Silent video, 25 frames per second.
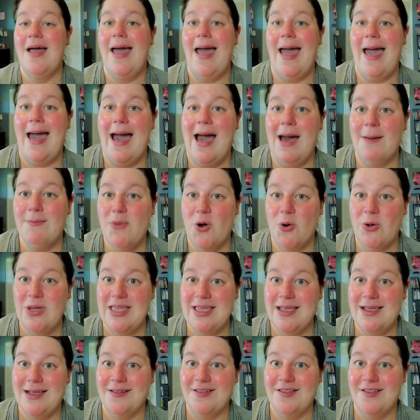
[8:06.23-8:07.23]
at
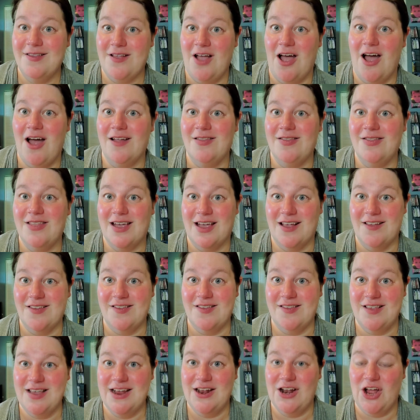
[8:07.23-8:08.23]
Mohegan Sun, the
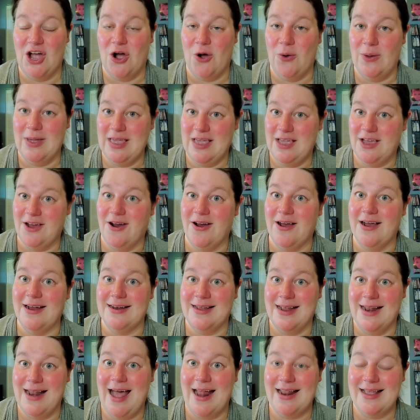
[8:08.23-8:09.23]
casino here in
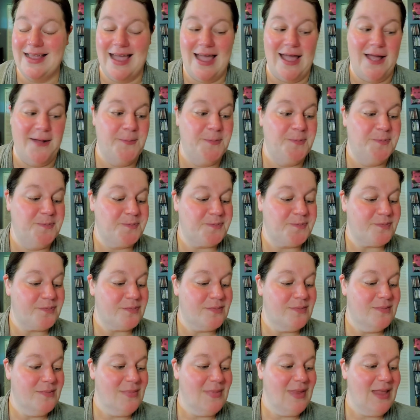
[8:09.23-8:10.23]
Connecticut,
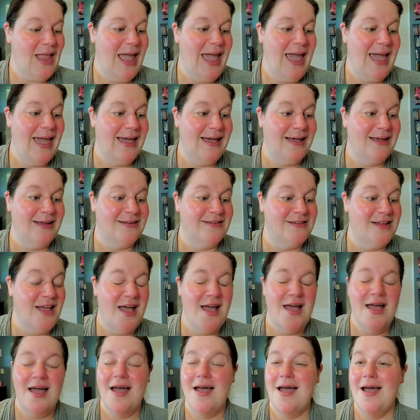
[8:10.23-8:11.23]
and
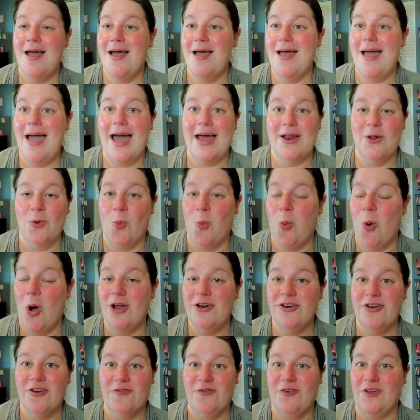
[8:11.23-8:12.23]
had a
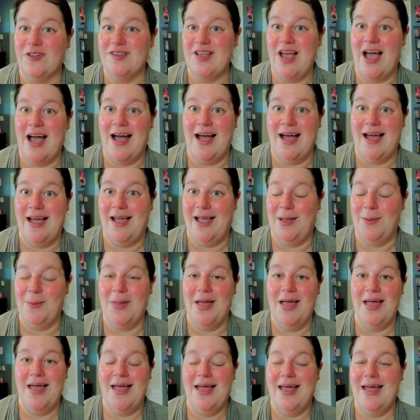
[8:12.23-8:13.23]
wonderful time.
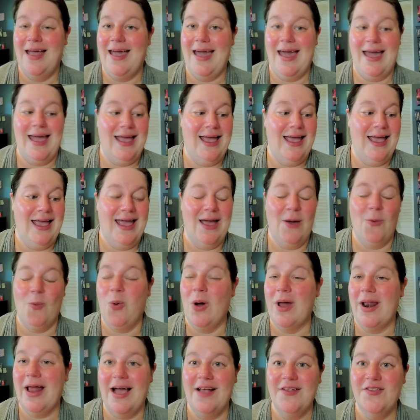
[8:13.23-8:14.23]

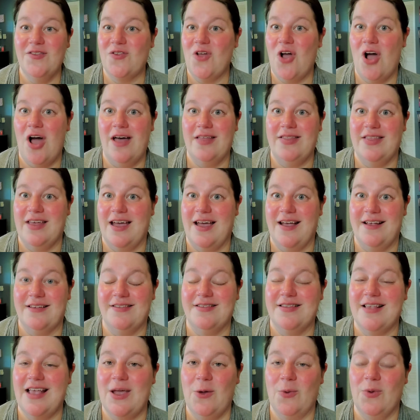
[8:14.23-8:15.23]
When I saw
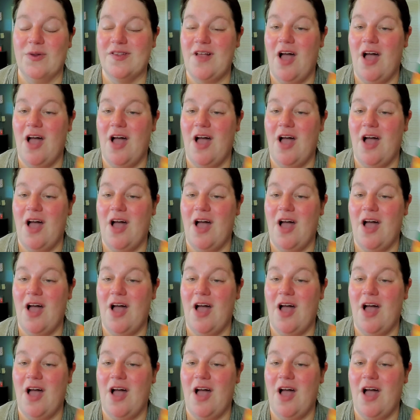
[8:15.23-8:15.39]
this, it was